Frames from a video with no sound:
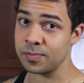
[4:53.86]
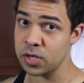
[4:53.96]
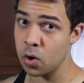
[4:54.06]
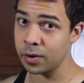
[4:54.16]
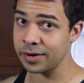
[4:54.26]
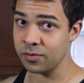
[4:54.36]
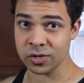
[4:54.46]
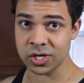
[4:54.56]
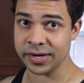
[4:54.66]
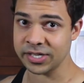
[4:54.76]
some yogurt in,
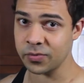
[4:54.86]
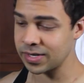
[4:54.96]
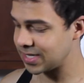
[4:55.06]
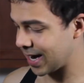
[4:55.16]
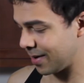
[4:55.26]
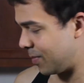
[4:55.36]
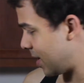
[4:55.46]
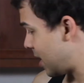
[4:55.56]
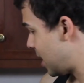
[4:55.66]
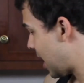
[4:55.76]
which I'll get to in a second.
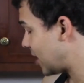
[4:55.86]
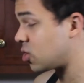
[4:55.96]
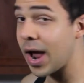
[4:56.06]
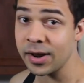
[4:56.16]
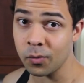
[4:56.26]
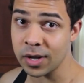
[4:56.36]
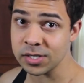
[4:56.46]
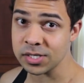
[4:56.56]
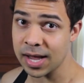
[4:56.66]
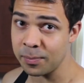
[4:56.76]
But I tried it
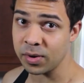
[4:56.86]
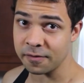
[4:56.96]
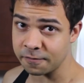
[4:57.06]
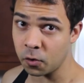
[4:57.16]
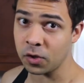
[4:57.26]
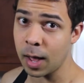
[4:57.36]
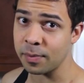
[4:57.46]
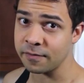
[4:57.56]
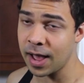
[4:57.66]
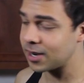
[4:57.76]
once, I put a full cup
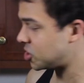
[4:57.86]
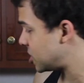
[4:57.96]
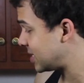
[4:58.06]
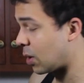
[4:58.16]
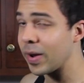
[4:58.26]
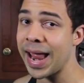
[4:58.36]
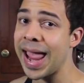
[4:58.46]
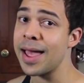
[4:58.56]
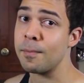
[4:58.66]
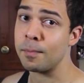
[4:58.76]
of cottage cheese, I went
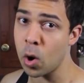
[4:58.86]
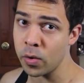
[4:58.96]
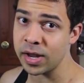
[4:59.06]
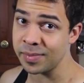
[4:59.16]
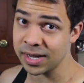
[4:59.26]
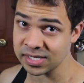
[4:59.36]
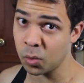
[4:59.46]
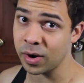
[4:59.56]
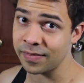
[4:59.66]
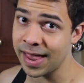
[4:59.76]
ham bony because I
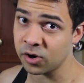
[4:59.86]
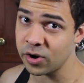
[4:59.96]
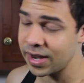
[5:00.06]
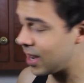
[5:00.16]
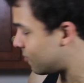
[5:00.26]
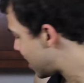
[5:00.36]
wanted that crit hit